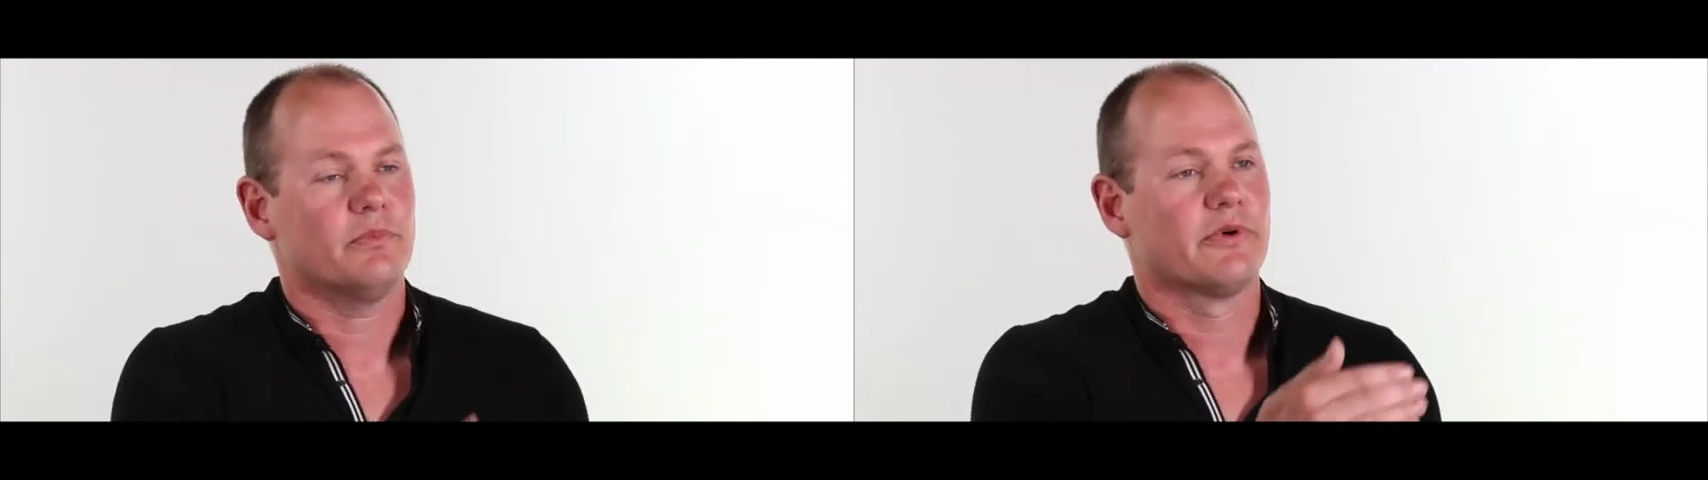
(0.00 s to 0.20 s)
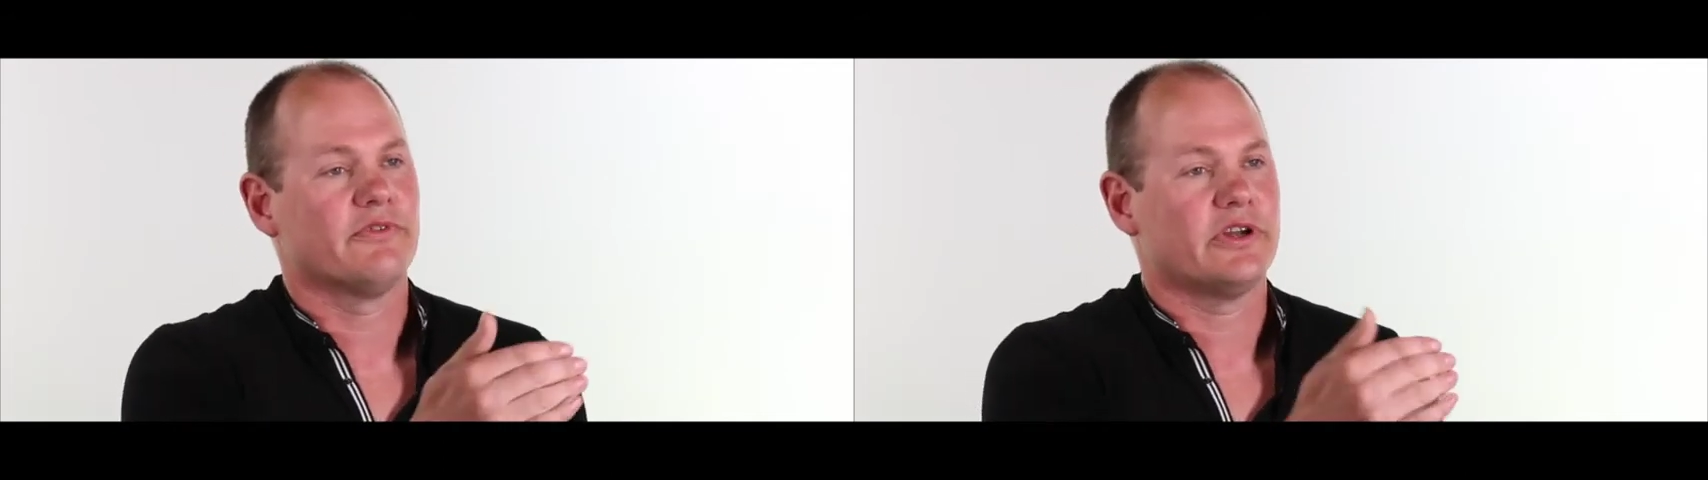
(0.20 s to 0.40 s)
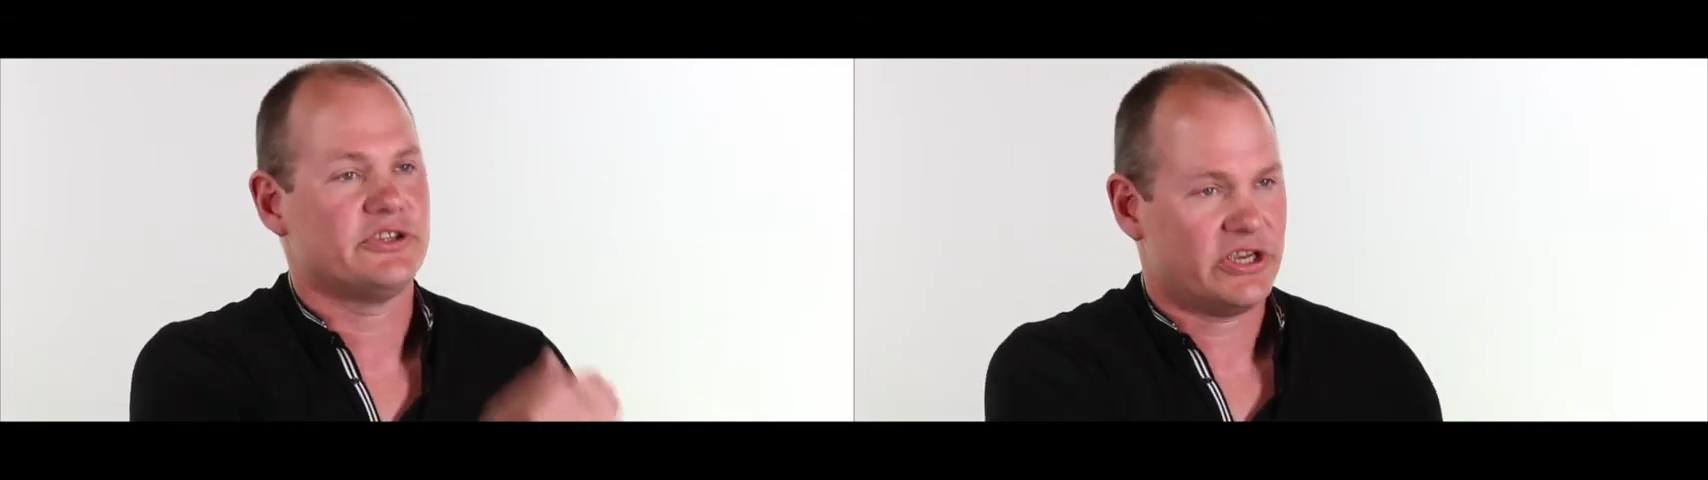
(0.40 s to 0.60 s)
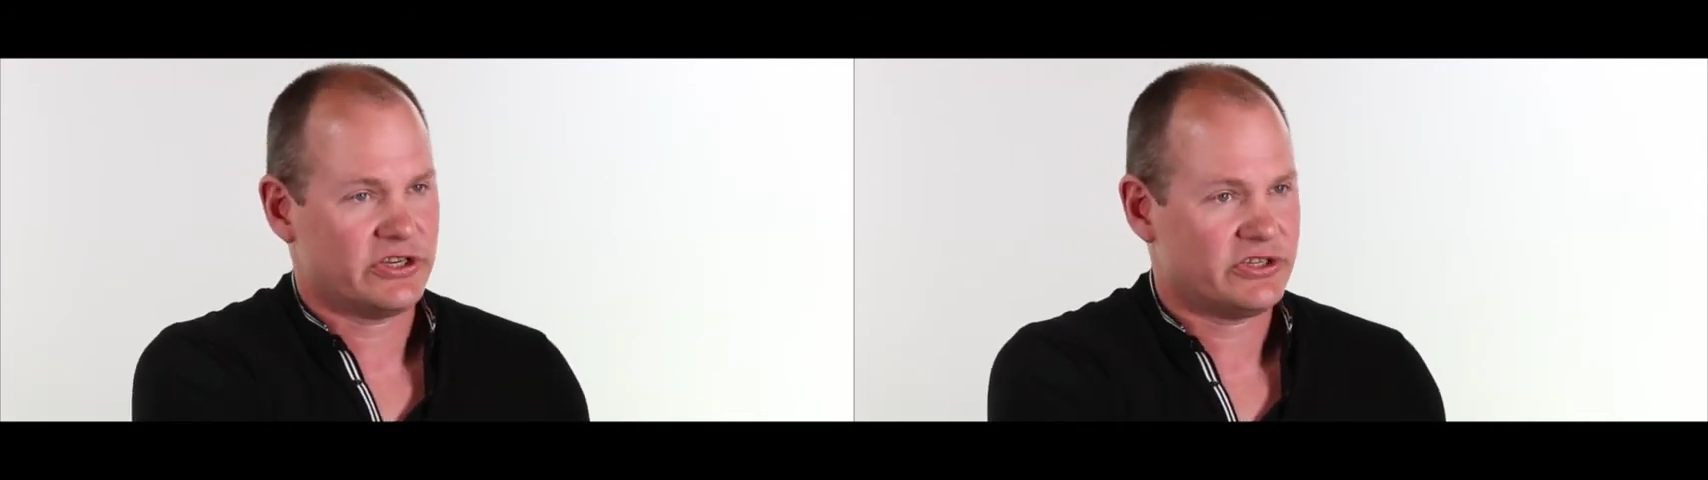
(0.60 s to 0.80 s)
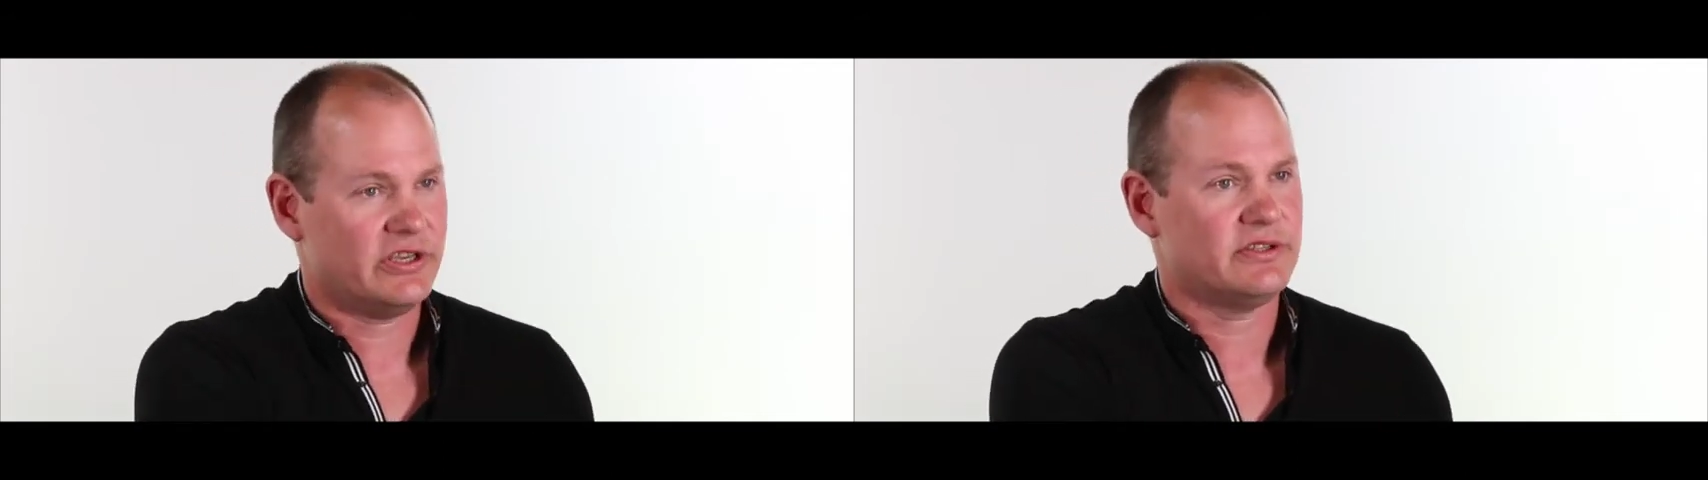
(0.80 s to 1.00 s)
Provide
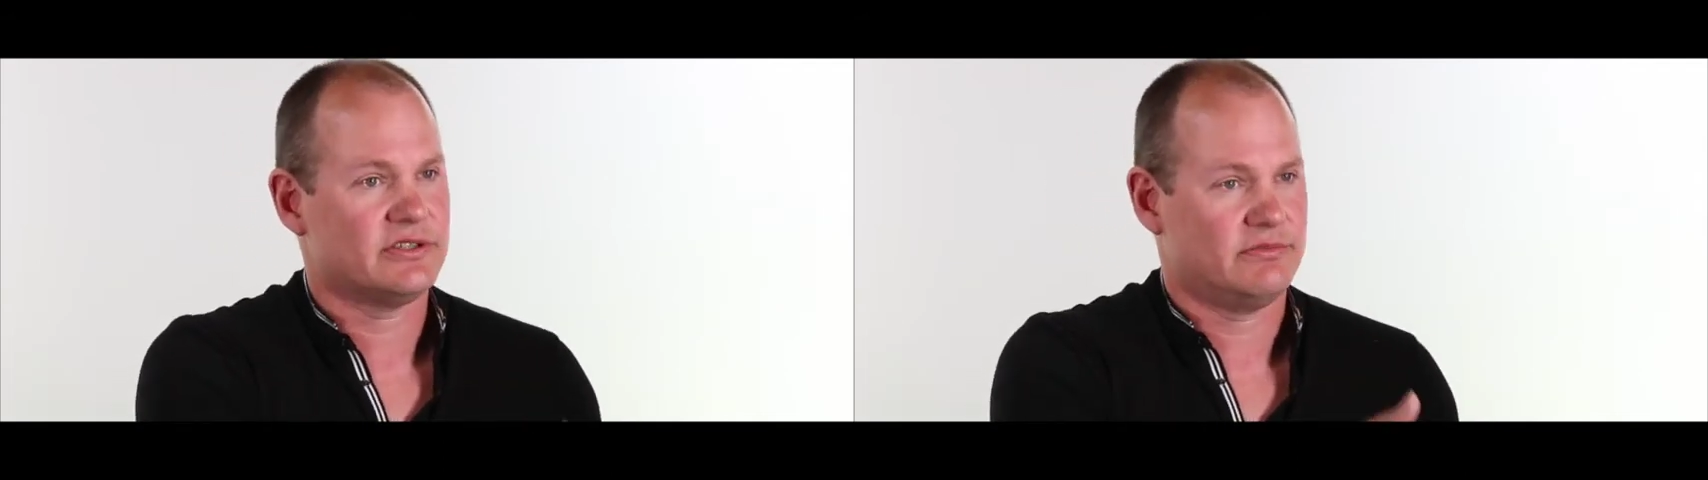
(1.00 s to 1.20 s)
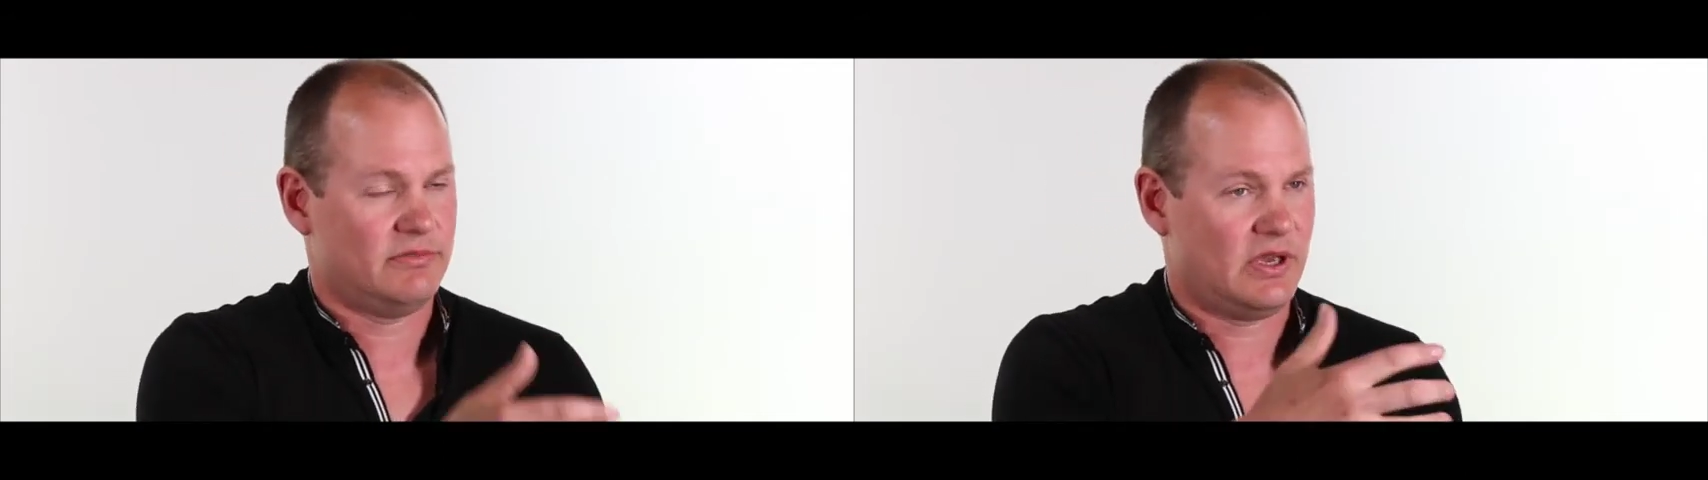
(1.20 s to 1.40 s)
check sheets